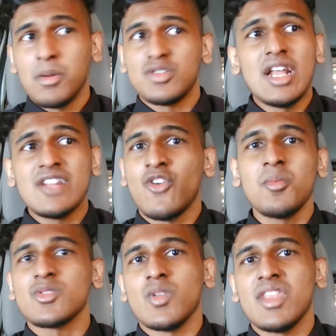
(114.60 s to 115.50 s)
But
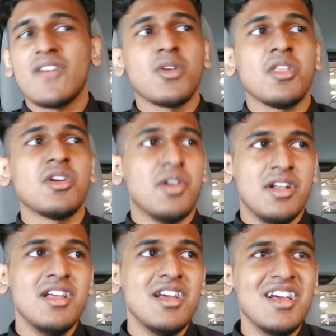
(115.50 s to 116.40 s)
Transformers will never
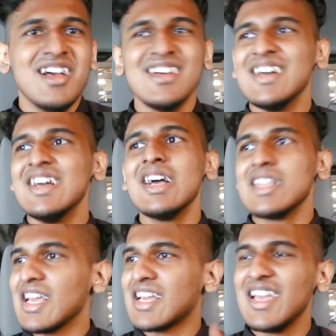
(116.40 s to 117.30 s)
learn.
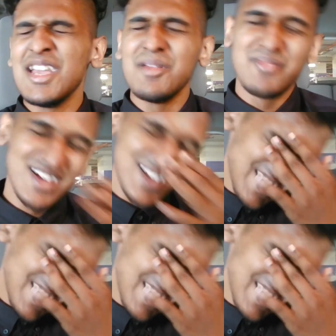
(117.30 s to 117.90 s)
They keep